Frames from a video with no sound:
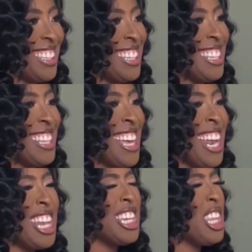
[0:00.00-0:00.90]
I know what to
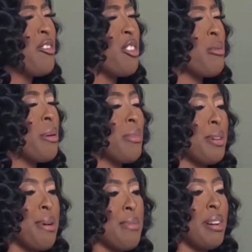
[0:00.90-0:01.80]
look for. I didn't know what to
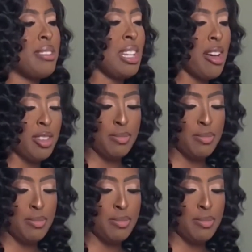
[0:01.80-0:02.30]
expect,